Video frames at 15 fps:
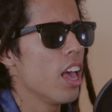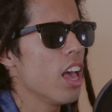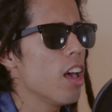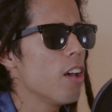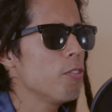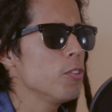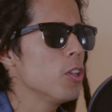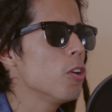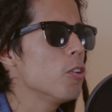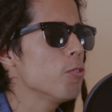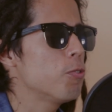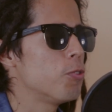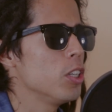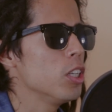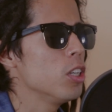Have no
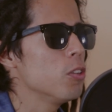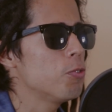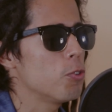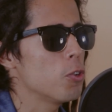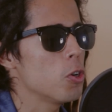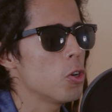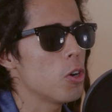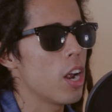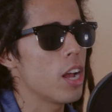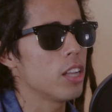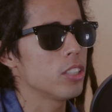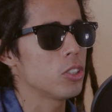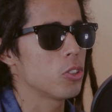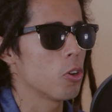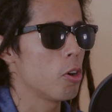fear for
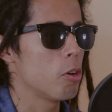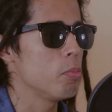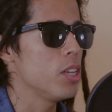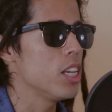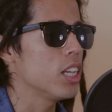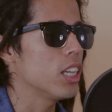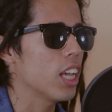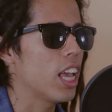atomic